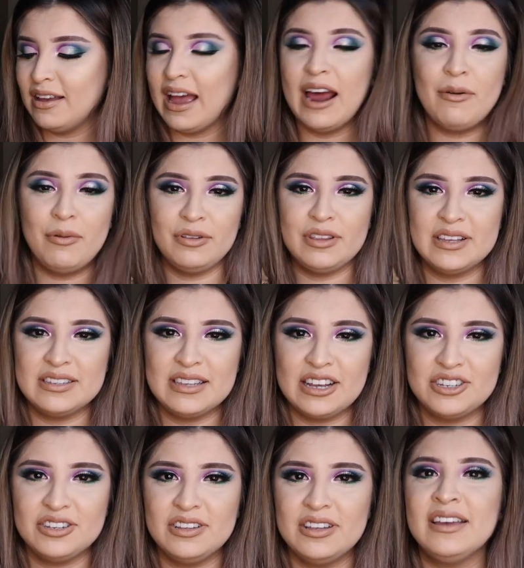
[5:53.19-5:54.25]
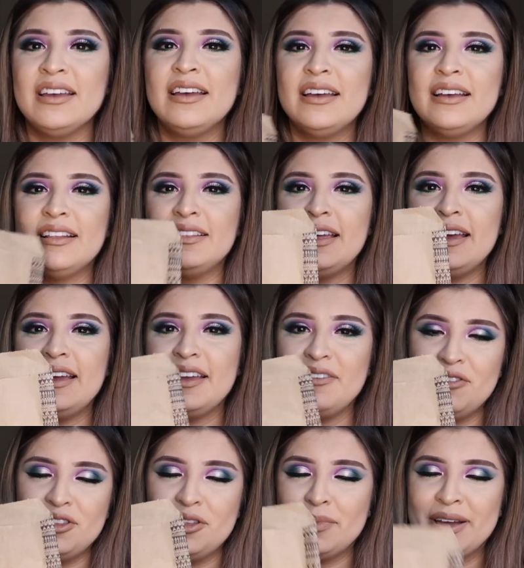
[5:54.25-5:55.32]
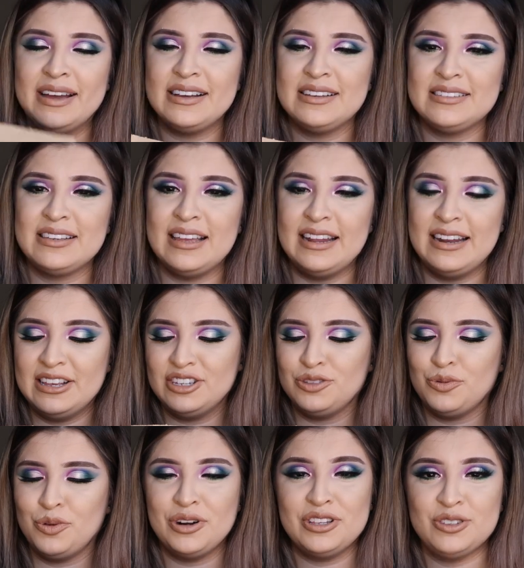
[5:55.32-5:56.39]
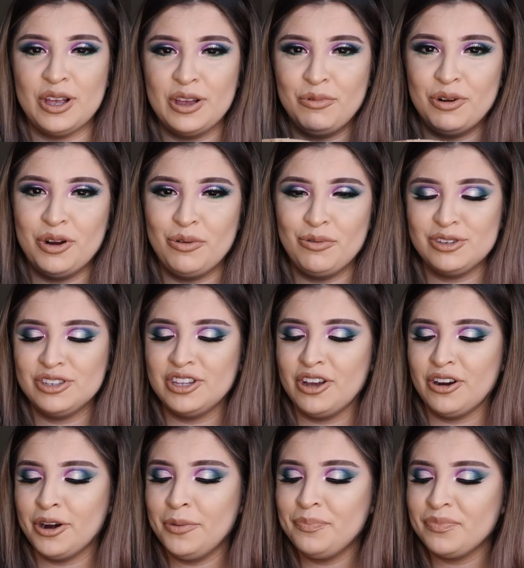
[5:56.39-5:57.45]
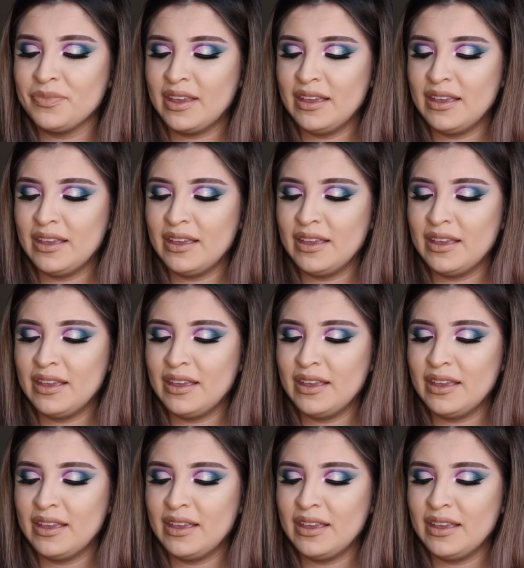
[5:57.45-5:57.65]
I wrote this actually. They give you the bags and I just wrote it so I wouldn't know which one they are